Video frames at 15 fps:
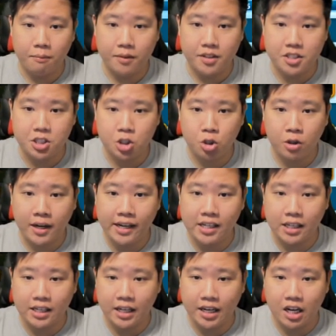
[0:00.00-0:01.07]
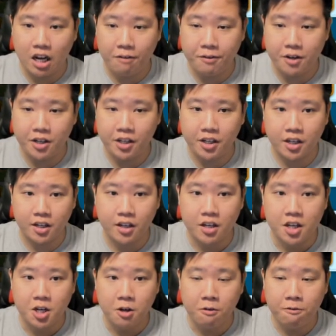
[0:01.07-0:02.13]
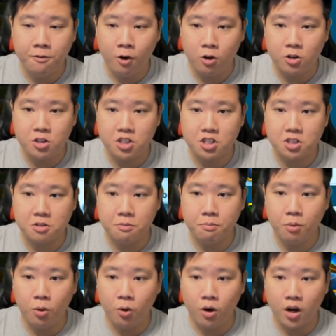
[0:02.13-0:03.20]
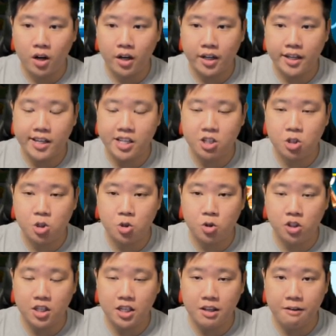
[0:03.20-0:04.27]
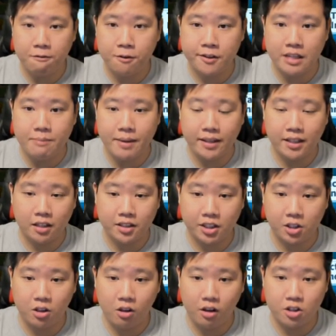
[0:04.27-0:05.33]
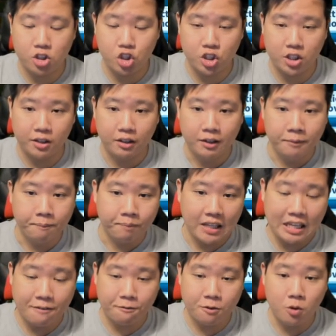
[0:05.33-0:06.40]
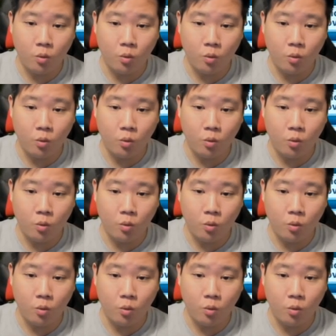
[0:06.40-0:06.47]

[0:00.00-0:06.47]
is to kind of cut off in here, focused more into the fundamental technology. If you